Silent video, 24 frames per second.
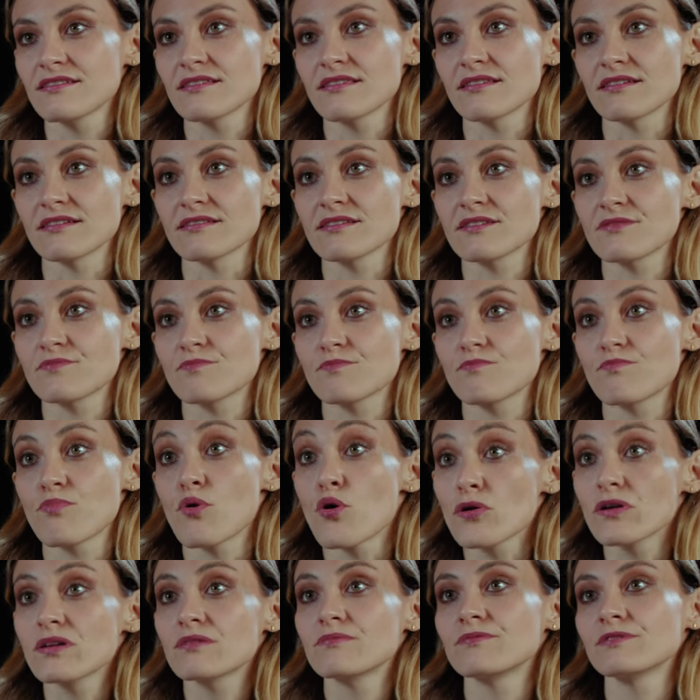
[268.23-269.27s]
that's
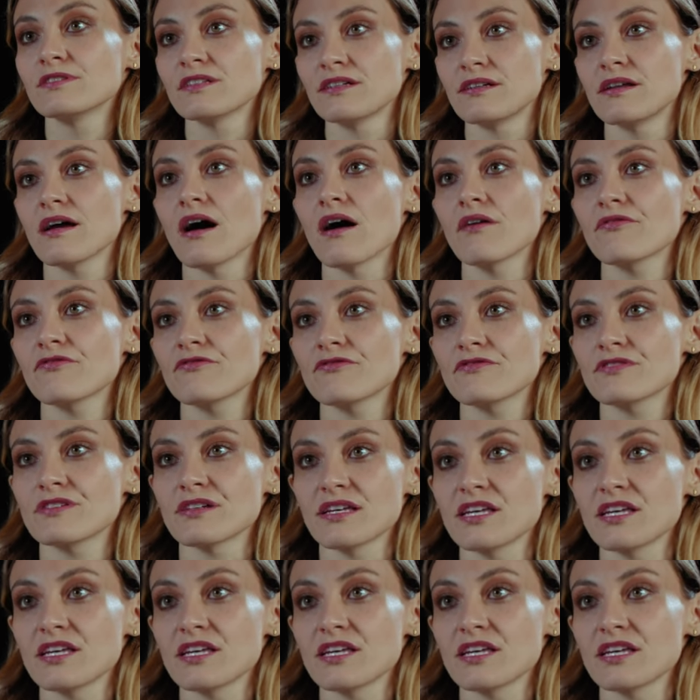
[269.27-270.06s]
portable enough to